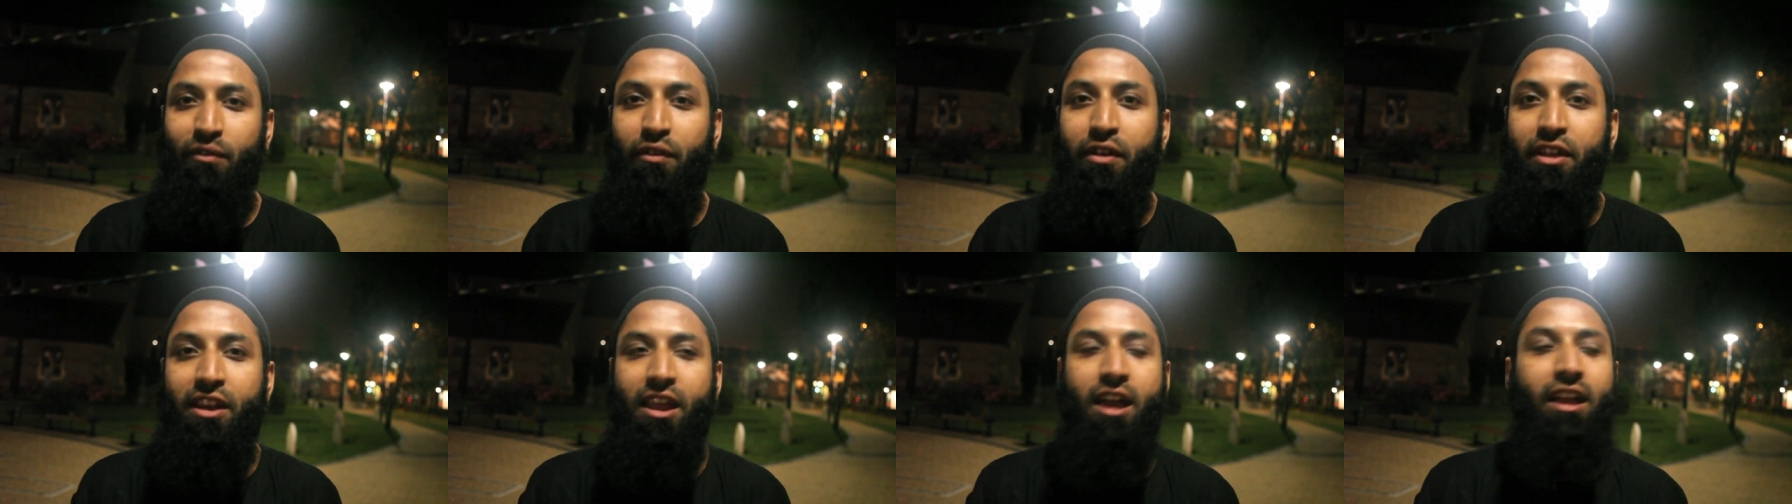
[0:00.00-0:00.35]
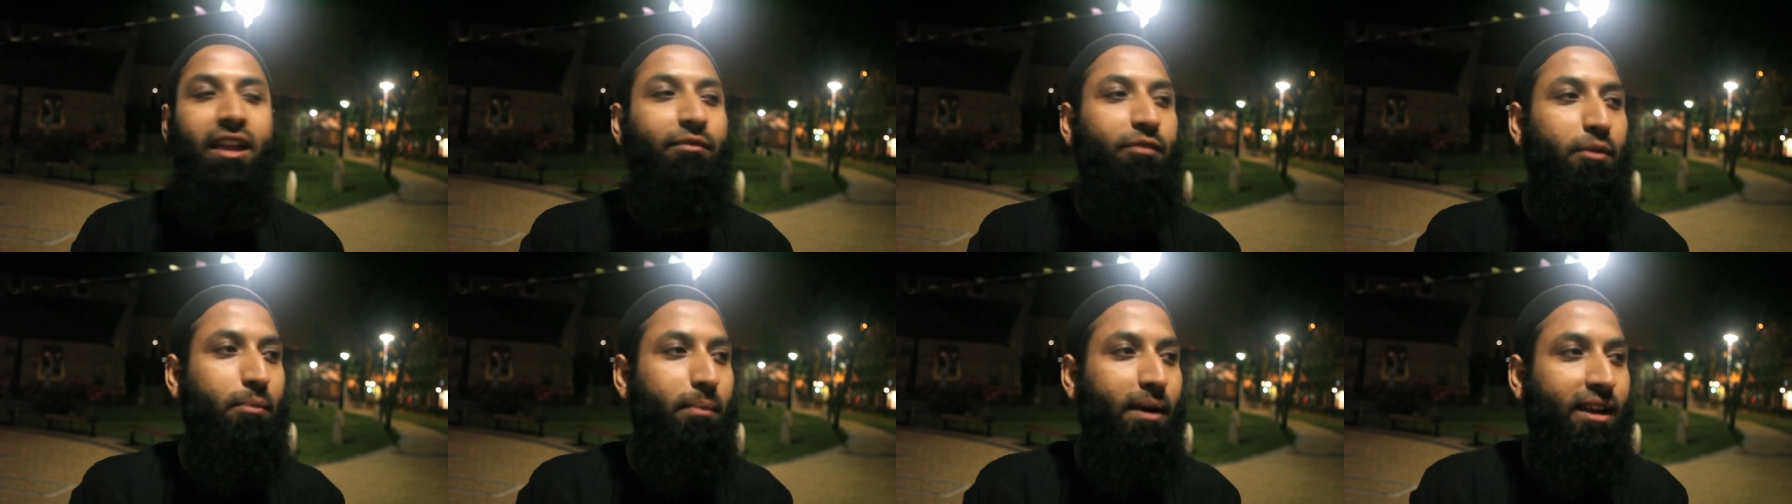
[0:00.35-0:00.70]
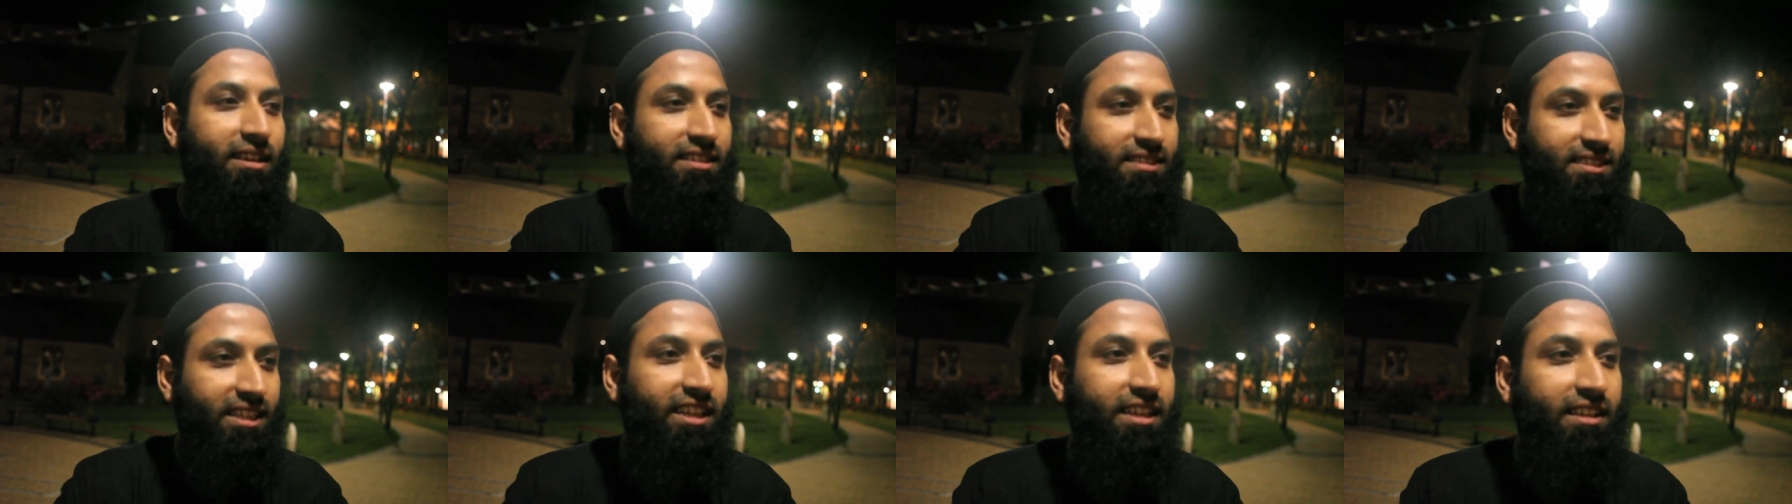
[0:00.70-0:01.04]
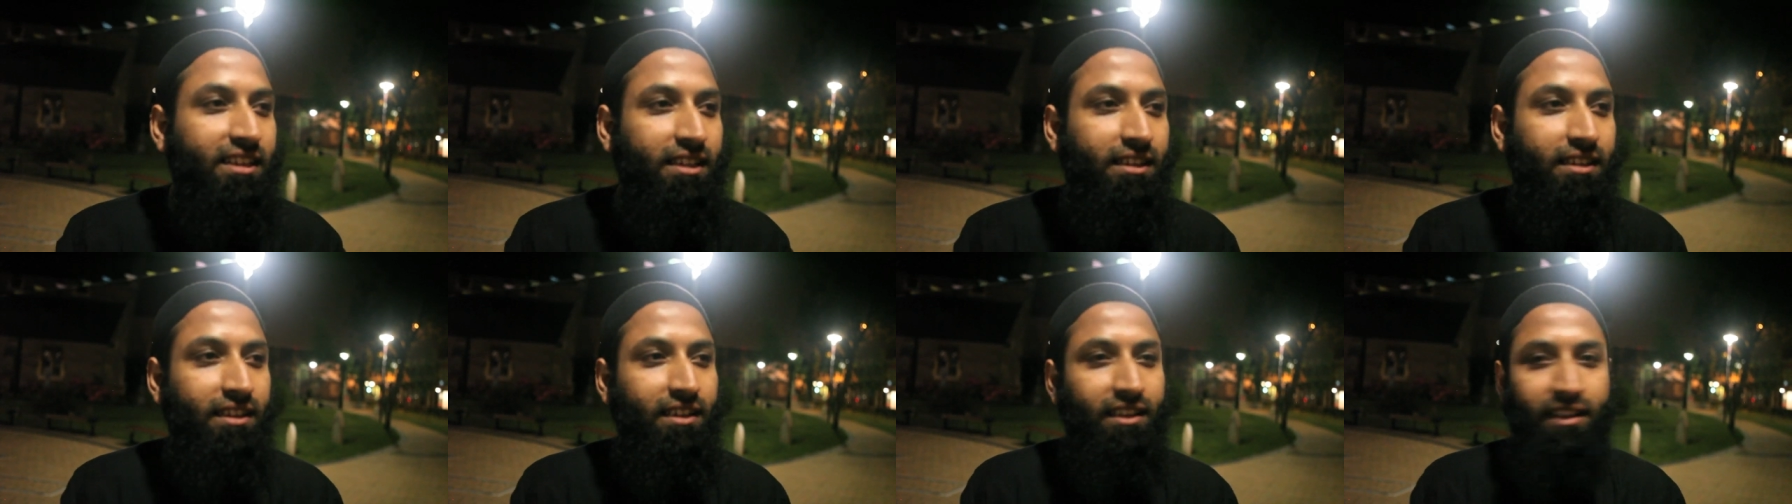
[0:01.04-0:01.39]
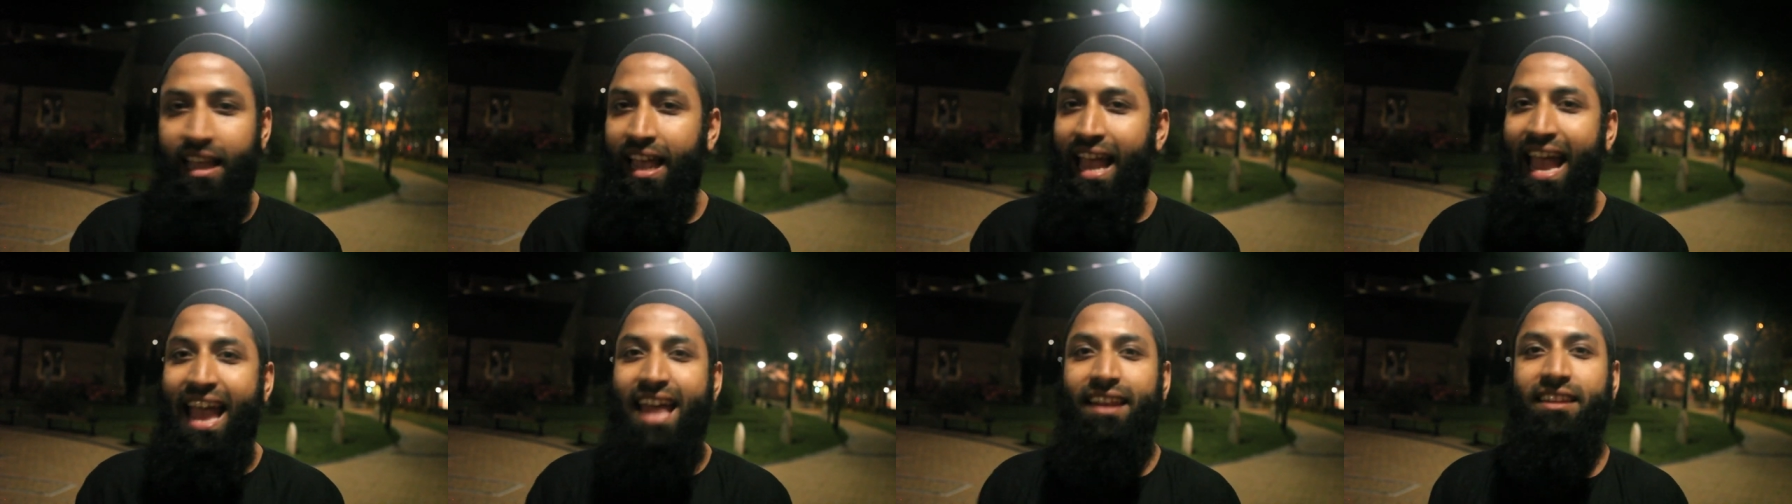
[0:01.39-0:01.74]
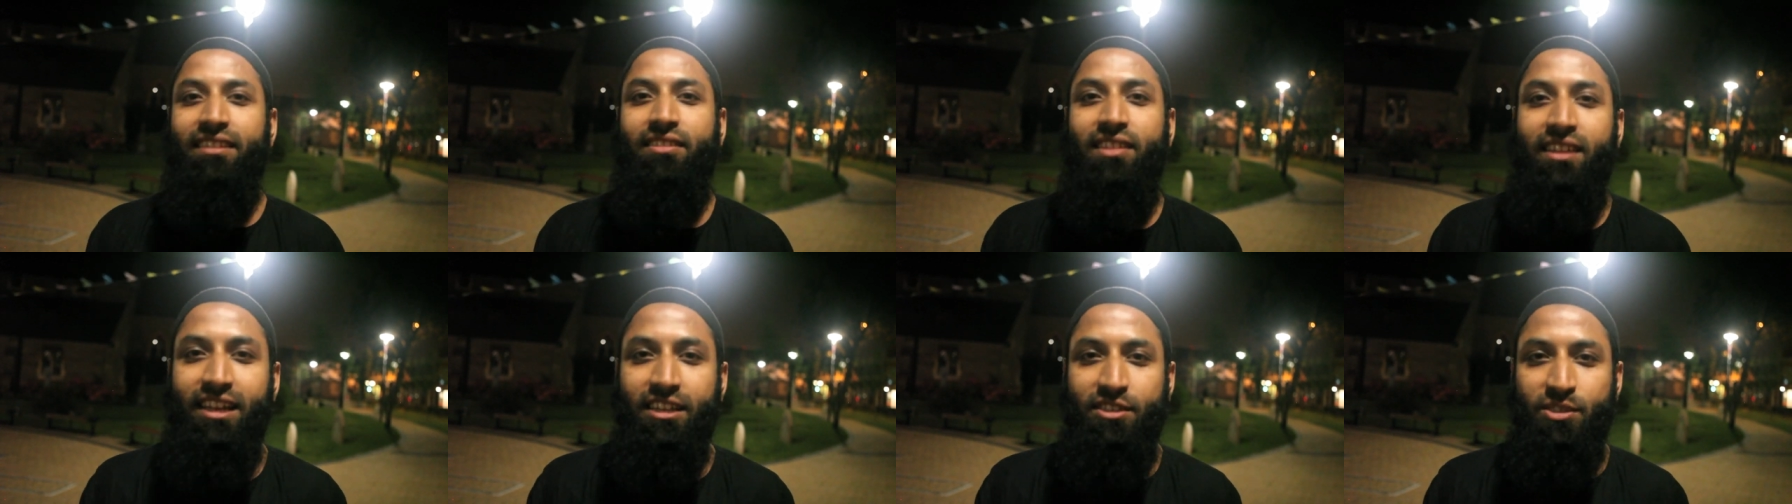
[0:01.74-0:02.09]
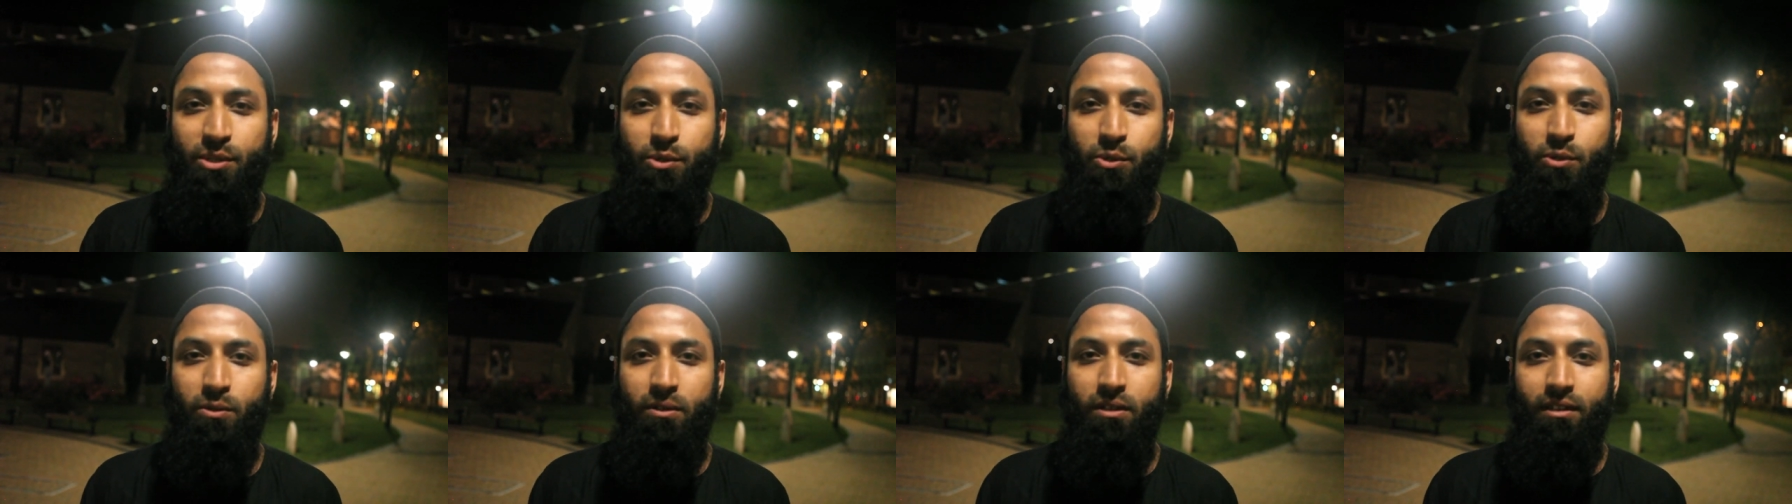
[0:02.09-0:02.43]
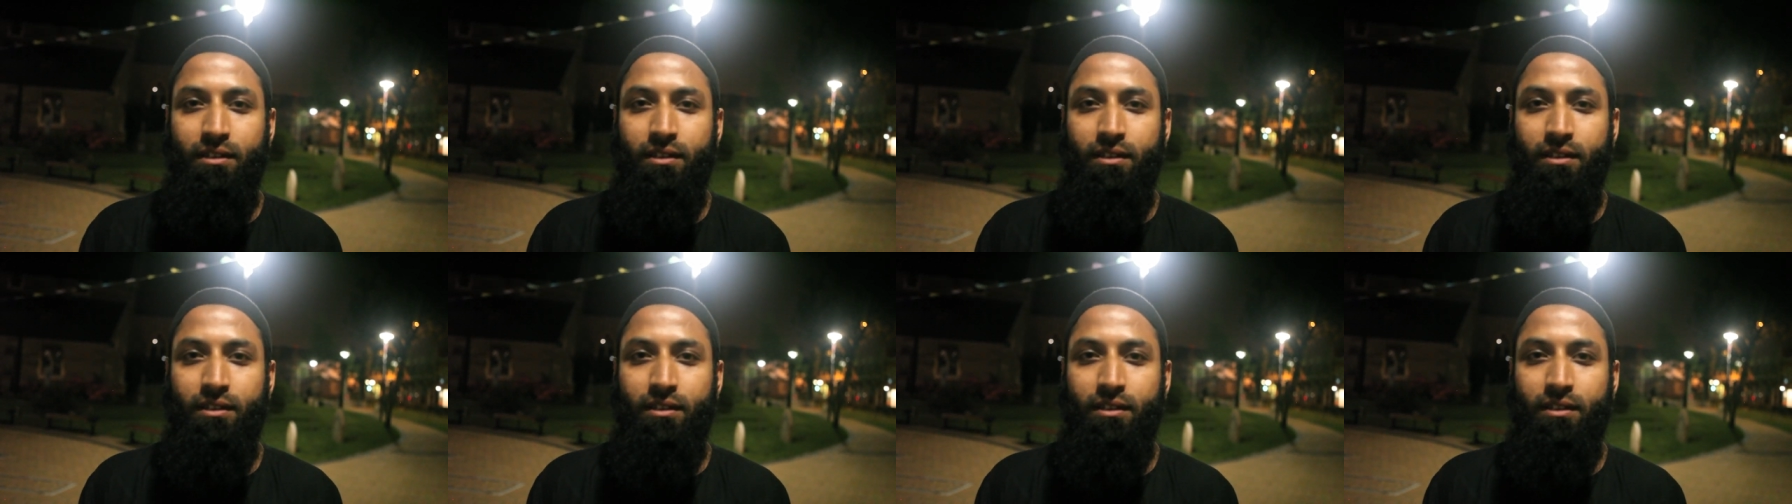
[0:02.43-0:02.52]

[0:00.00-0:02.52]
We not even might see anything at all.